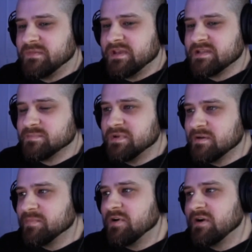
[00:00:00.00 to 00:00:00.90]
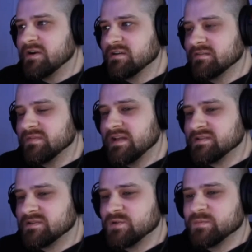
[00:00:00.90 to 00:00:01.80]
as big a part of
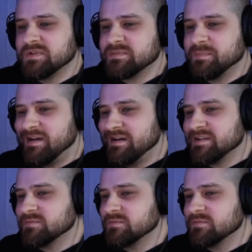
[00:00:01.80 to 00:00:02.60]
That's Dope as possible,